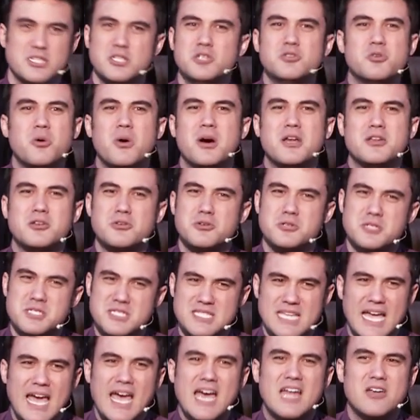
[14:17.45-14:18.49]
You don't
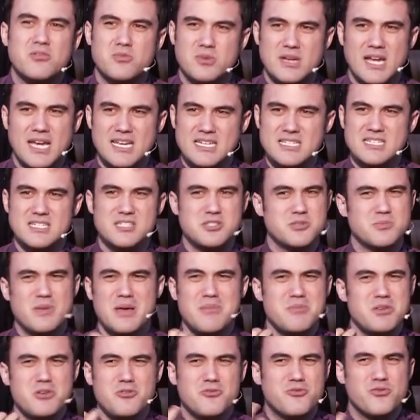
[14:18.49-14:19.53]
understand what I did to you.
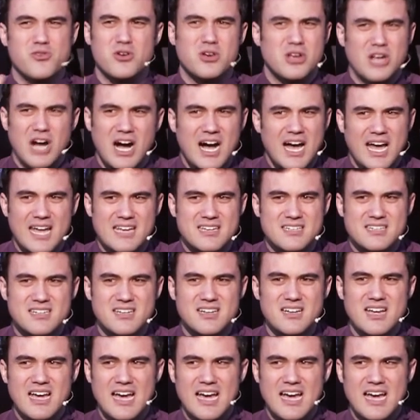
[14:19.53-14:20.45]
Maybe you forgot.